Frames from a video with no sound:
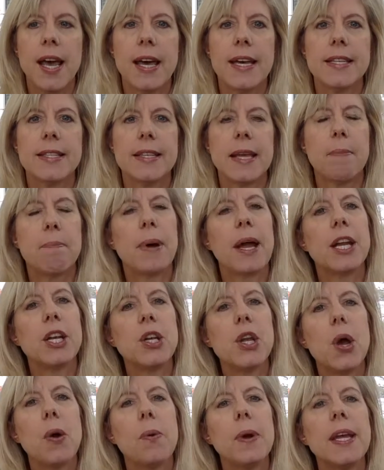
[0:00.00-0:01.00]
is that by
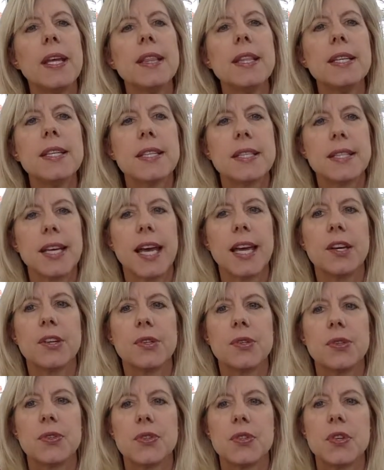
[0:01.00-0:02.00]
knowing the
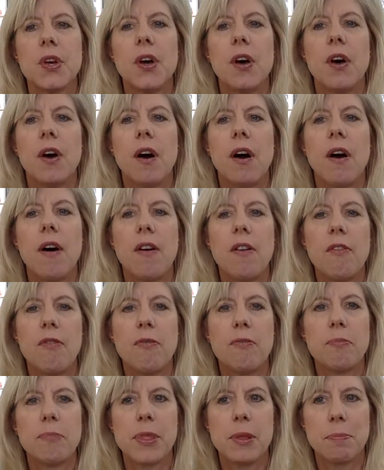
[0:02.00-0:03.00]
cycles of
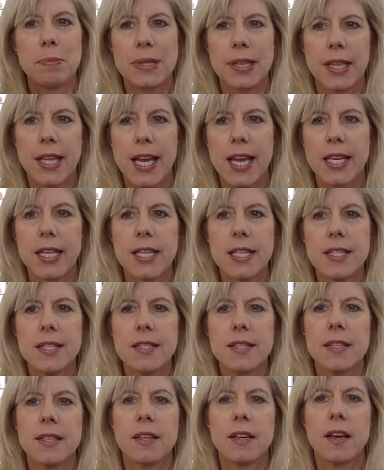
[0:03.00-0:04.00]
the
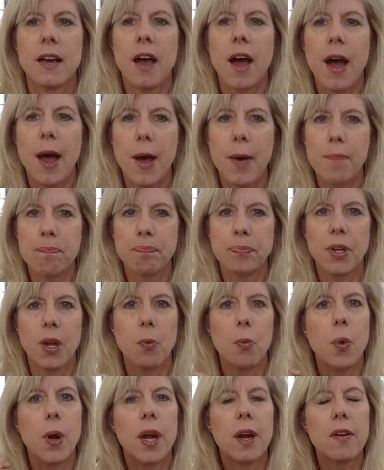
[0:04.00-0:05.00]
planets,
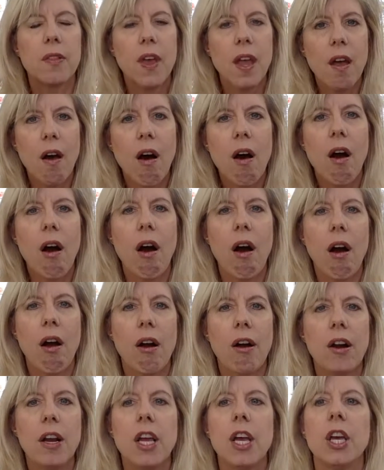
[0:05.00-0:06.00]
where they
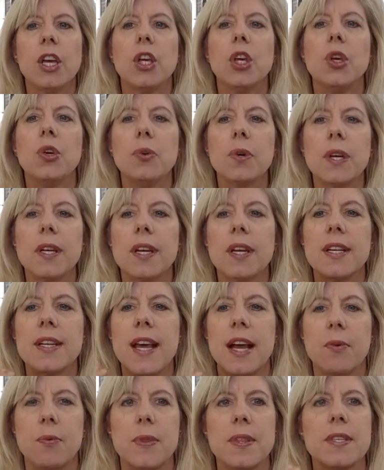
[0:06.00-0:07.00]
are, you can
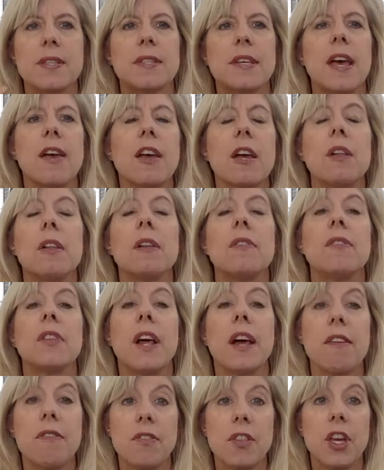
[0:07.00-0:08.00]
connect with the cycle of
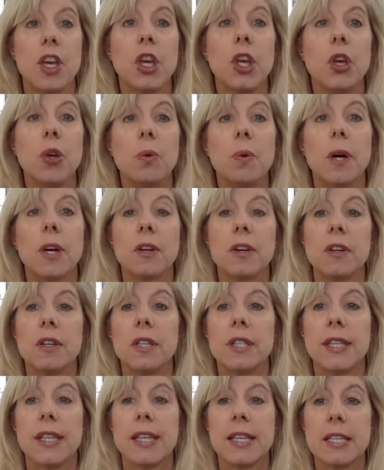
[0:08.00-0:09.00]
life that you are
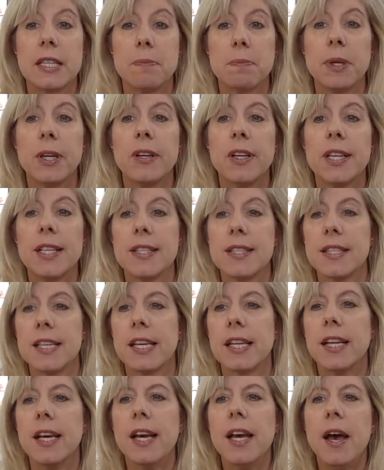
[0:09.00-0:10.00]
currently experiencing.
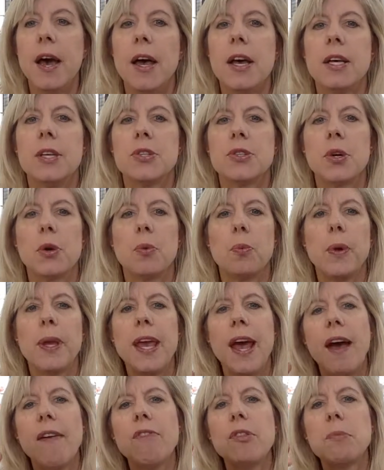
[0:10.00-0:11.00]
So we
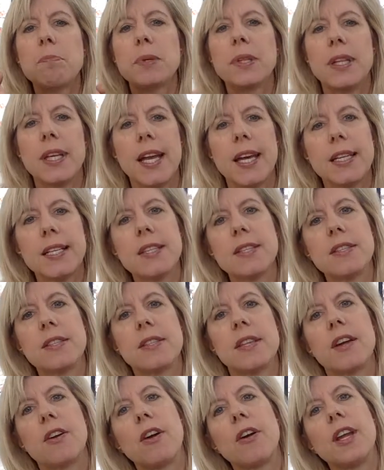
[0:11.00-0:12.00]
have the planets
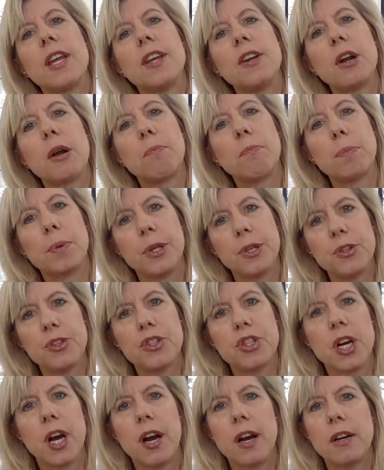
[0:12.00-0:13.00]
that are in our birth
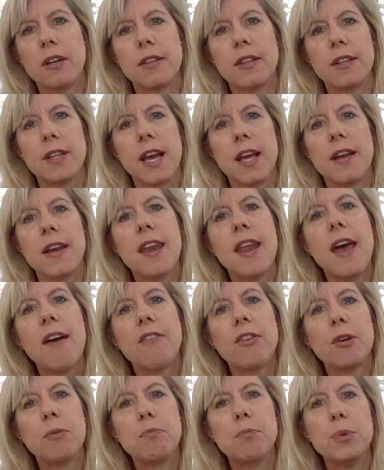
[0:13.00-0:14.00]
chart that
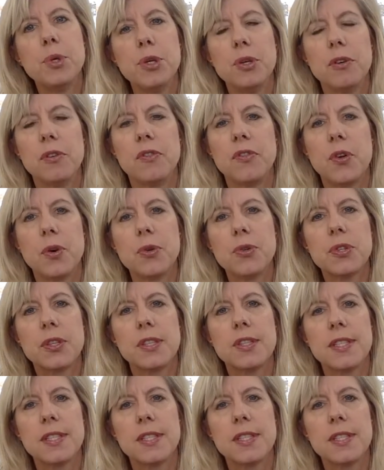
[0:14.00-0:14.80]
never move. Those